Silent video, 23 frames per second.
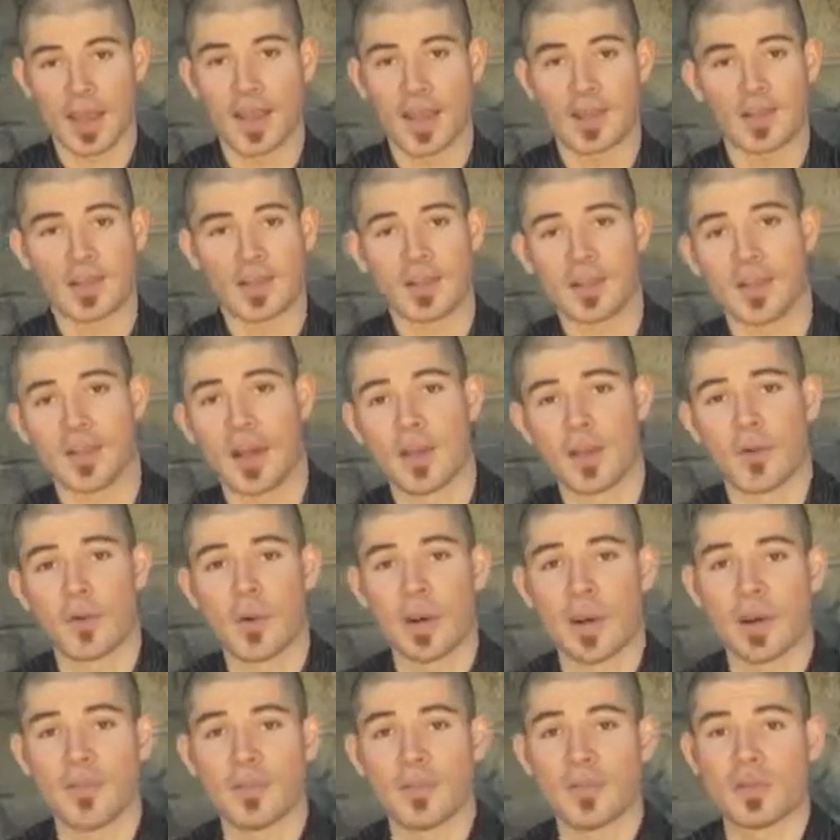Again, just
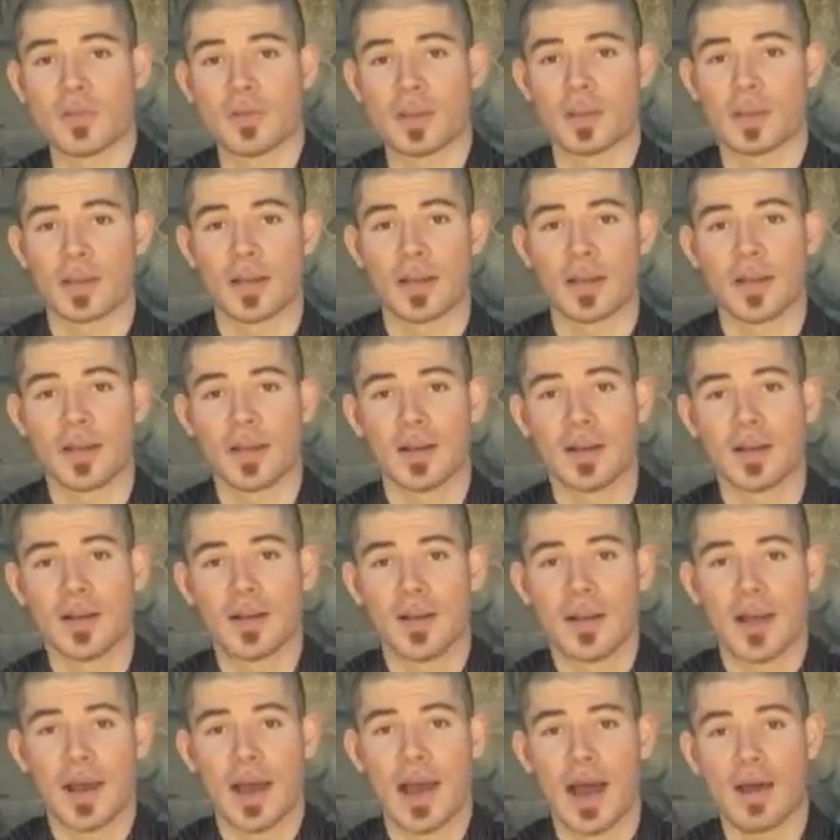another way of using
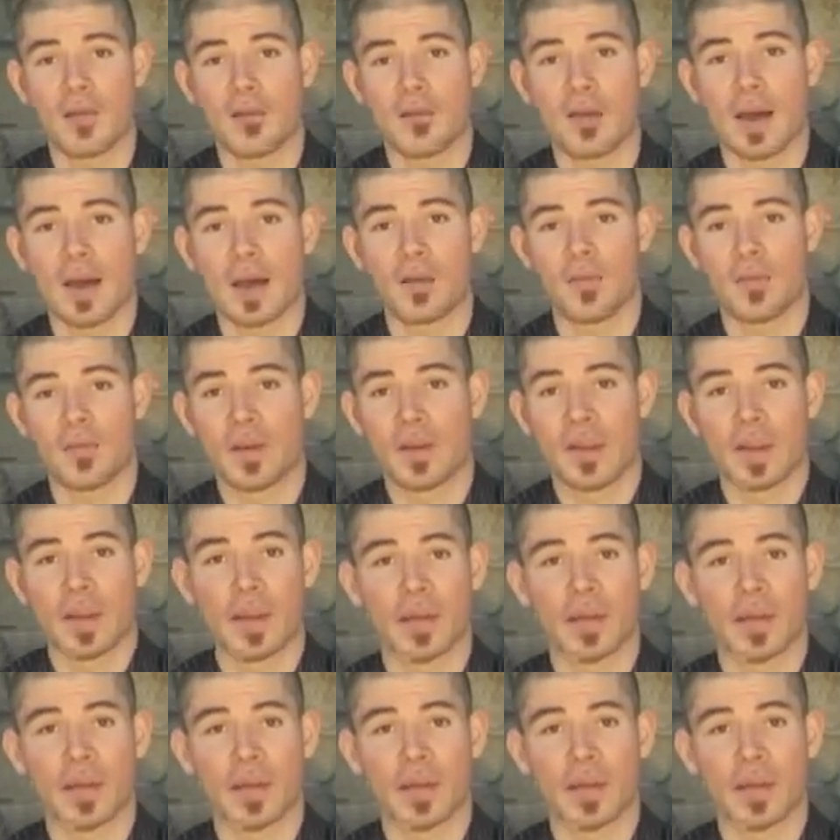half valve